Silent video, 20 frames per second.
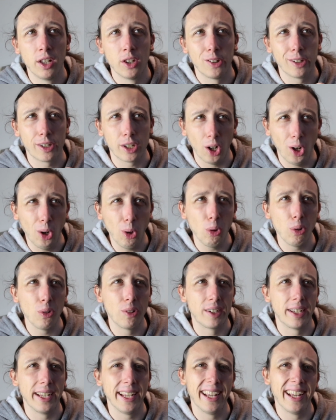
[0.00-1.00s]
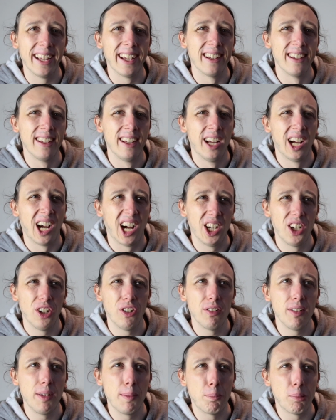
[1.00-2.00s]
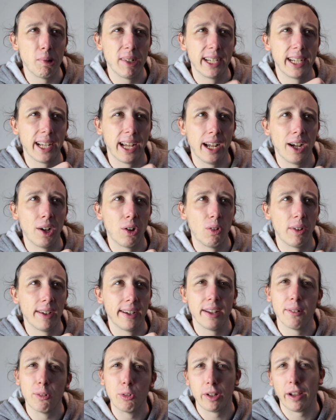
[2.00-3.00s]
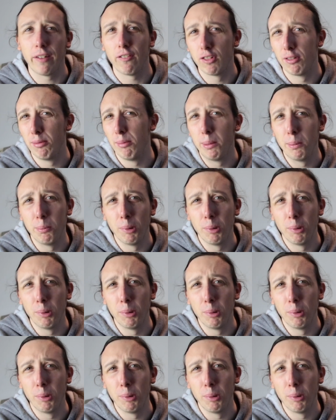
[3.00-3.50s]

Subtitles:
The cold gear, I only break out, it would have to be